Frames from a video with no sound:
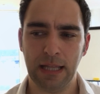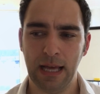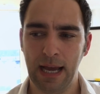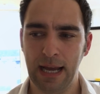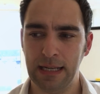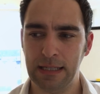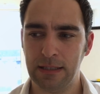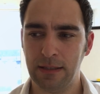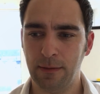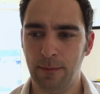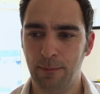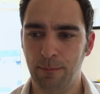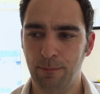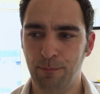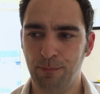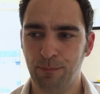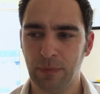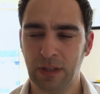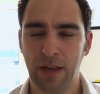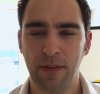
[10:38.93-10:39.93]
that
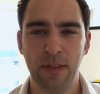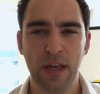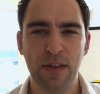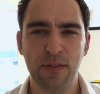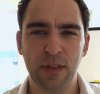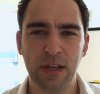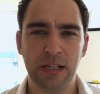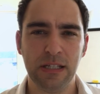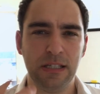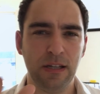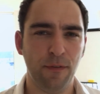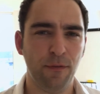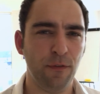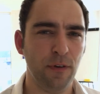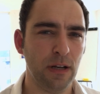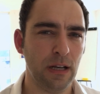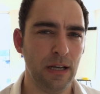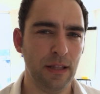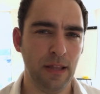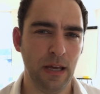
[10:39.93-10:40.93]
they think
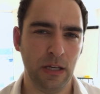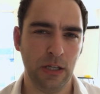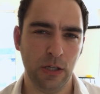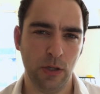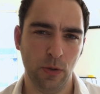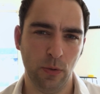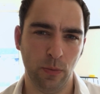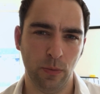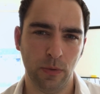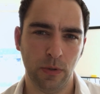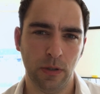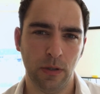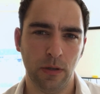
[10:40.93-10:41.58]
differently than you.